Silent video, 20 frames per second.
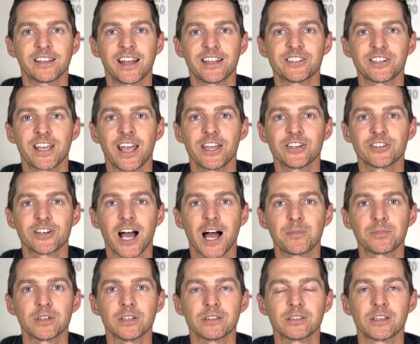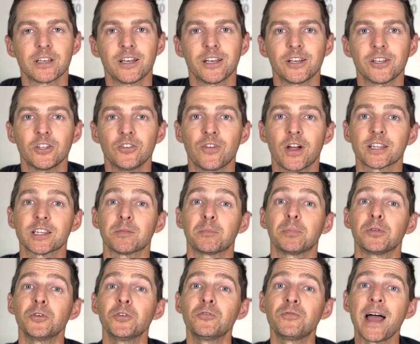education options. You've got the
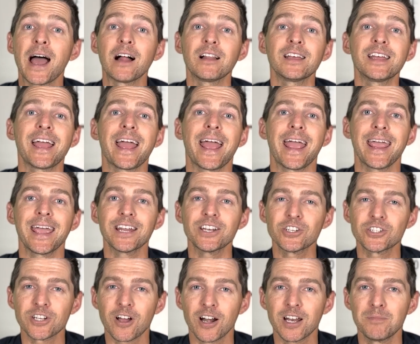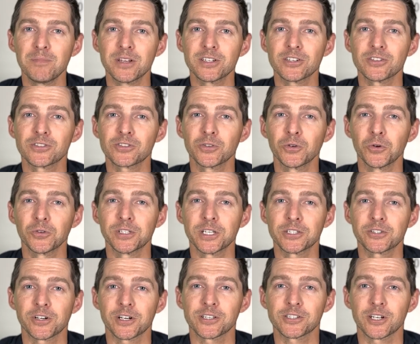Blue Valley and Shawnee Mission school
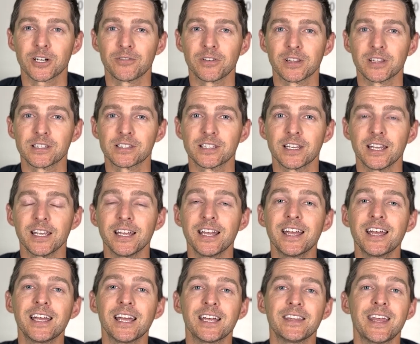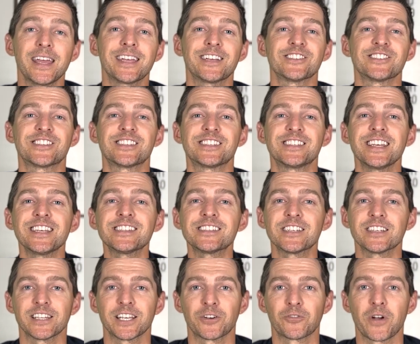districts serving the city, and they
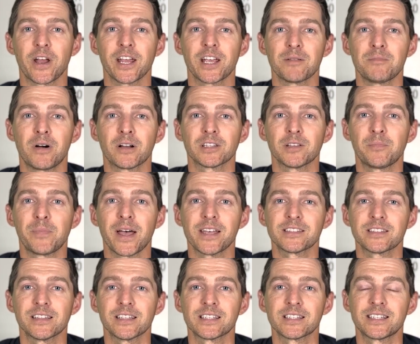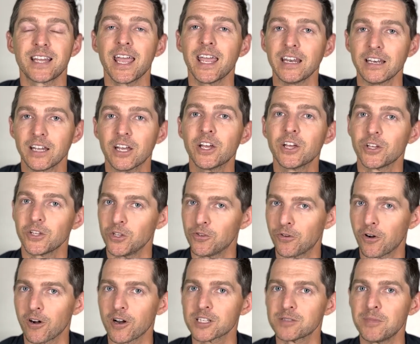consistently rank among the best in the state.
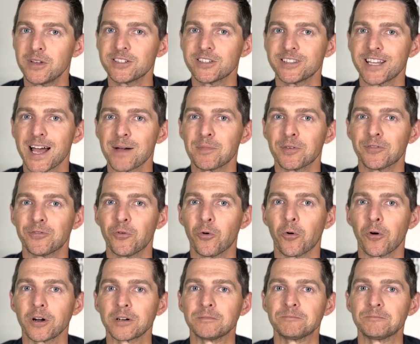You've heard us mention that before.